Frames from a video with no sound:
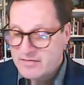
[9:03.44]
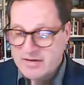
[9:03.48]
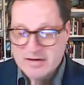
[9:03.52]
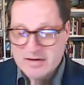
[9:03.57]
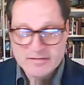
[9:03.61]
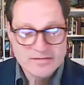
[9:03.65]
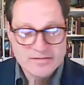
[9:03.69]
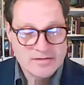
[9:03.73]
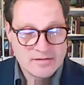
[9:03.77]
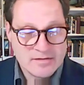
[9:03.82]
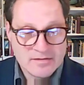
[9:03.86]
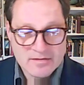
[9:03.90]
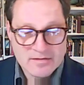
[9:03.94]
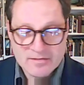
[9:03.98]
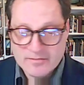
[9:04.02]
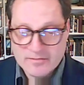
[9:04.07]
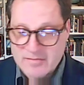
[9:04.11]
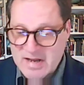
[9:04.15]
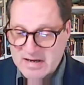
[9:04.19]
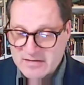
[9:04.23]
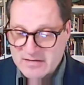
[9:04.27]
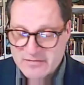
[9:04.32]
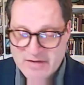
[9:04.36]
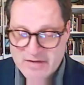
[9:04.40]
Their
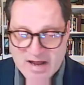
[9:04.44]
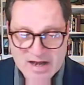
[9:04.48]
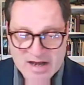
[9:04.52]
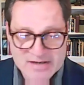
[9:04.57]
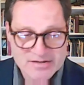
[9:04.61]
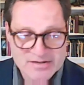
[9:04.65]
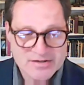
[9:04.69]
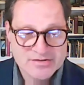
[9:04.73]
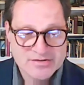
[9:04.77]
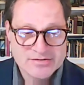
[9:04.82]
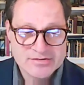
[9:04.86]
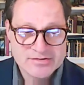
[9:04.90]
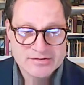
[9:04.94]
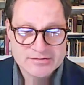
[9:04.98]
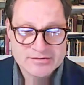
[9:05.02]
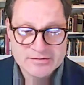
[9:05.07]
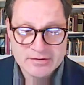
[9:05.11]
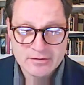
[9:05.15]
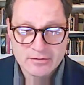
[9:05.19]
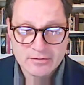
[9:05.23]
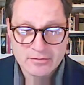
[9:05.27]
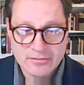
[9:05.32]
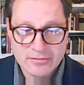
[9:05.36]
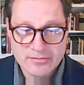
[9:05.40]
manufacturers are
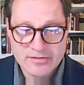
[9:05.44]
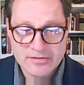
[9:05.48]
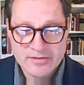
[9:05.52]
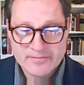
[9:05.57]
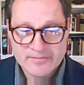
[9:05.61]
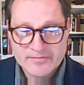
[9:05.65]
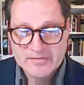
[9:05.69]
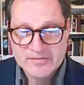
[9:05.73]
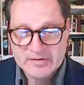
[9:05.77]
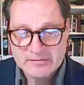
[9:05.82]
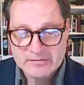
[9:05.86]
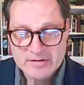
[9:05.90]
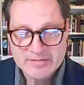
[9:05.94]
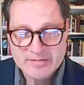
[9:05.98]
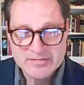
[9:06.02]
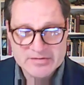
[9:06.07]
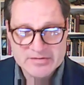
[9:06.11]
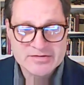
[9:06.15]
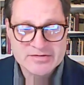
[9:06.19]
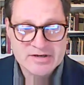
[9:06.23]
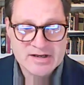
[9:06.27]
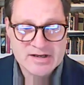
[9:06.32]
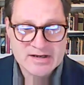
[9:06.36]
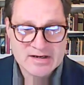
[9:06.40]
told
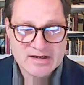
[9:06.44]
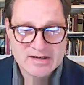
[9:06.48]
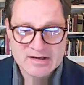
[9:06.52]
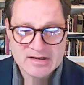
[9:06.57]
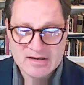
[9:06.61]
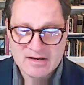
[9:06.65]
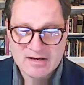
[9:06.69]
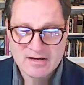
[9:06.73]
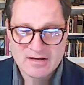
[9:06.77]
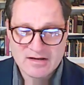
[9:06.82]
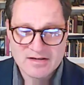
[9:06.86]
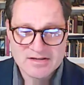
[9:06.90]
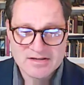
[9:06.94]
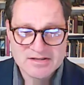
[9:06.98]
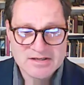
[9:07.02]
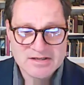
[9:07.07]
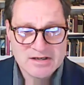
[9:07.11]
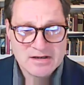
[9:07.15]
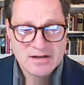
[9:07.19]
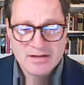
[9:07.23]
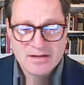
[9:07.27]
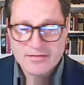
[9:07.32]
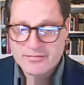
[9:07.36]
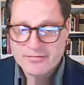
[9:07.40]
criminals are getting
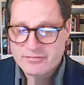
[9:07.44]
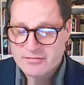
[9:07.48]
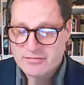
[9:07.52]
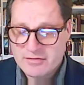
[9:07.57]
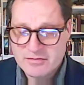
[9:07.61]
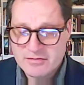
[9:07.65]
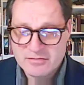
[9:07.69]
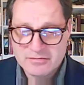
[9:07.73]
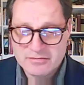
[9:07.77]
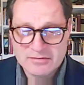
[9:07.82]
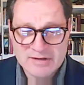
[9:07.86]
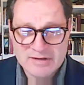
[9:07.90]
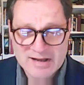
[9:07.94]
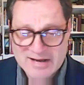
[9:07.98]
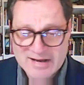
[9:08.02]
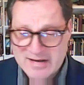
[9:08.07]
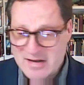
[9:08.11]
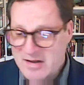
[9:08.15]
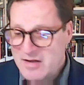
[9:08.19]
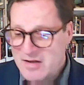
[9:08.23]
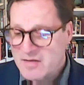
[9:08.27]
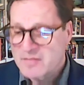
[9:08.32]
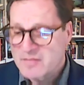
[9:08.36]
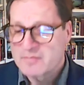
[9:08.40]
guns through
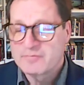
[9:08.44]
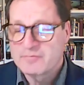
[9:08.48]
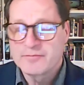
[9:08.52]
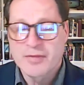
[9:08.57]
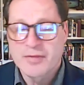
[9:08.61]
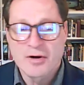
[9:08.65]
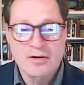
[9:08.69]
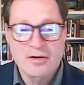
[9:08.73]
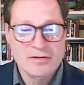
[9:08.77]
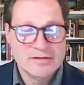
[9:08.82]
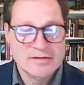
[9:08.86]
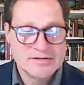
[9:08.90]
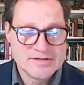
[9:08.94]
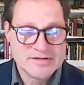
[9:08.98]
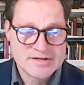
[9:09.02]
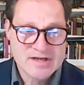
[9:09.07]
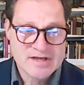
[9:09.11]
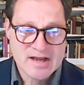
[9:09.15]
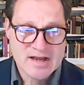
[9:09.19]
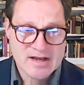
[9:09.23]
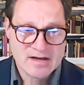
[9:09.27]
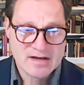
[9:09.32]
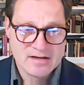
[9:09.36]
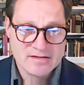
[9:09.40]
like bulk
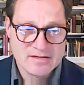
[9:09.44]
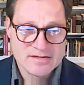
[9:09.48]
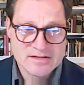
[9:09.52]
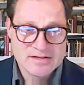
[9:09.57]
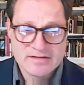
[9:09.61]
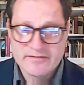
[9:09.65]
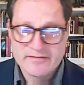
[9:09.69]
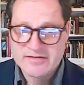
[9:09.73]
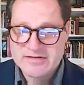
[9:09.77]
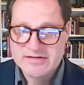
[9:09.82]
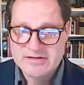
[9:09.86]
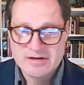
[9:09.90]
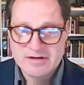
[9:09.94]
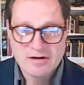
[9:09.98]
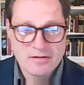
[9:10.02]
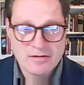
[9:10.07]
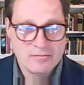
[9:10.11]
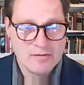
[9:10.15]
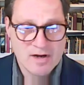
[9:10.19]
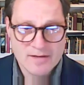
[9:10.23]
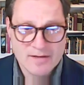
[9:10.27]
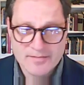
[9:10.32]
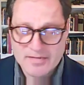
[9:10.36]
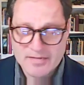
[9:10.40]
sales of
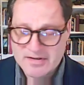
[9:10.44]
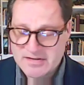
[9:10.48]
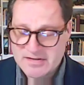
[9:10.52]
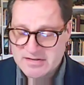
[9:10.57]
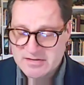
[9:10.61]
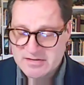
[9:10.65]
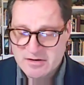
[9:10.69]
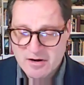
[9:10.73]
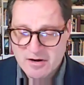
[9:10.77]
assault weapons.